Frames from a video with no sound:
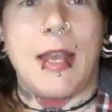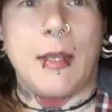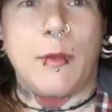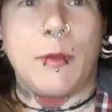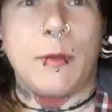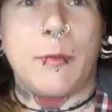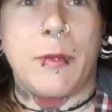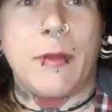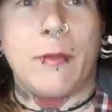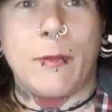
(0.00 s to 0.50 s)
And
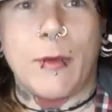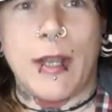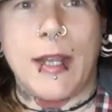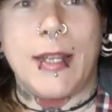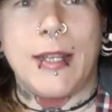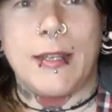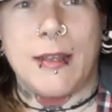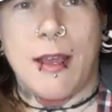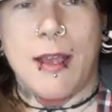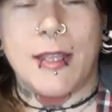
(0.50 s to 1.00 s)
it would be
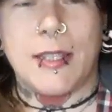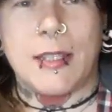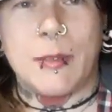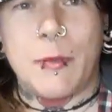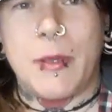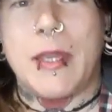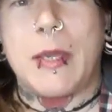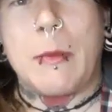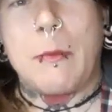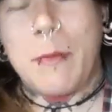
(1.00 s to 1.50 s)
really nice
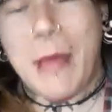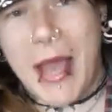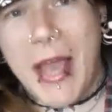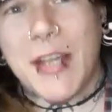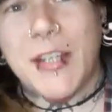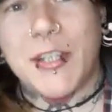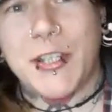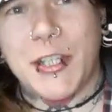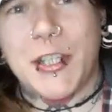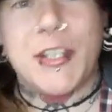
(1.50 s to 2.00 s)
to be
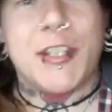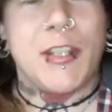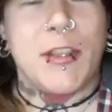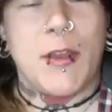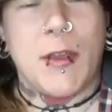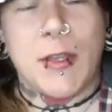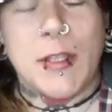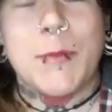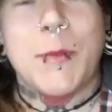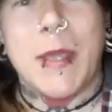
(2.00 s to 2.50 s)
compassionate
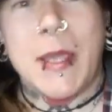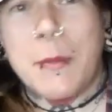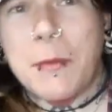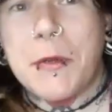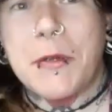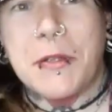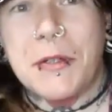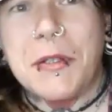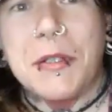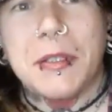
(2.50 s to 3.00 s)
to those
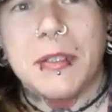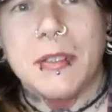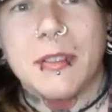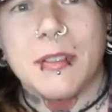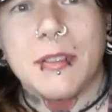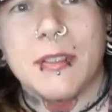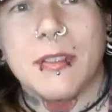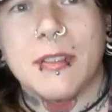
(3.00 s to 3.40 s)
people.